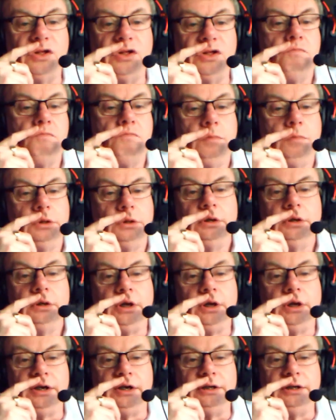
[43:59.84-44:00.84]

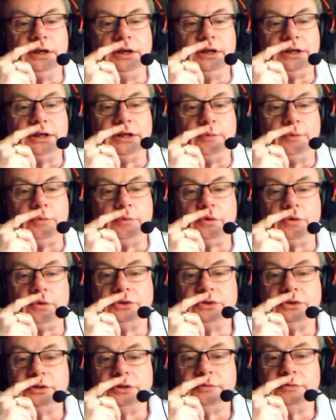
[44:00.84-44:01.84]
I didn't think that would
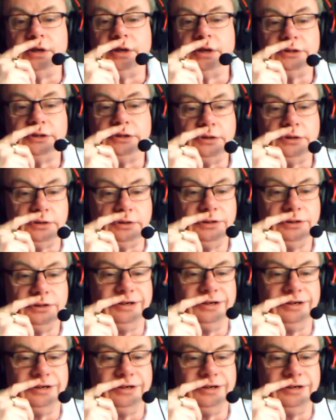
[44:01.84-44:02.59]
work just as well as I thought.